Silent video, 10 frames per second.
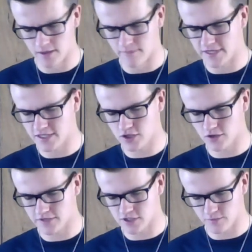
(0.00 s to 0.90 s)
Many
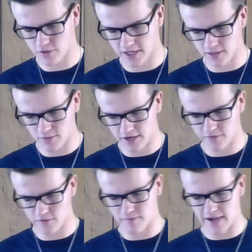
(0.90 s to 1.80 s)
servants are breaking away
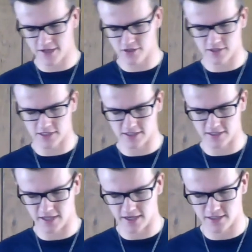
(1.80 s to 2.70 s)
from their masters
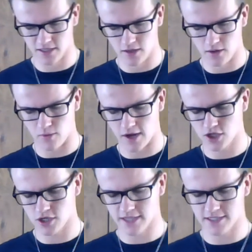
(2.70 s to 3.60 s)
these days. Why
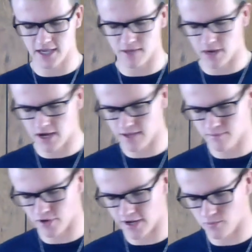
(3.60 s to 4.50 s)
should I take
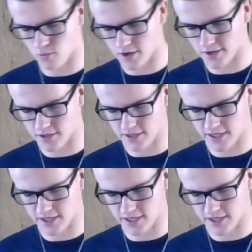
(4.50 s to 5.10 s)
my bread and water